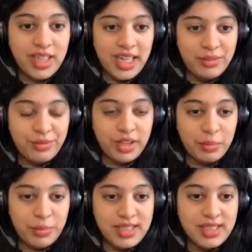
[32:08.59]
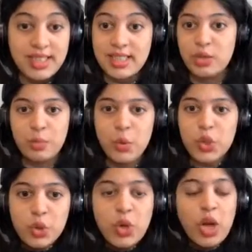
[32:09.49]
eight-figure business, as
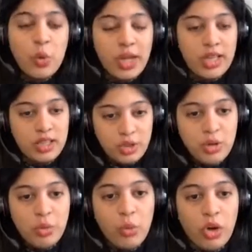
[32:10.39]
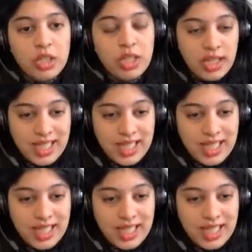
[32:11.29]
opposed to, well, you know what,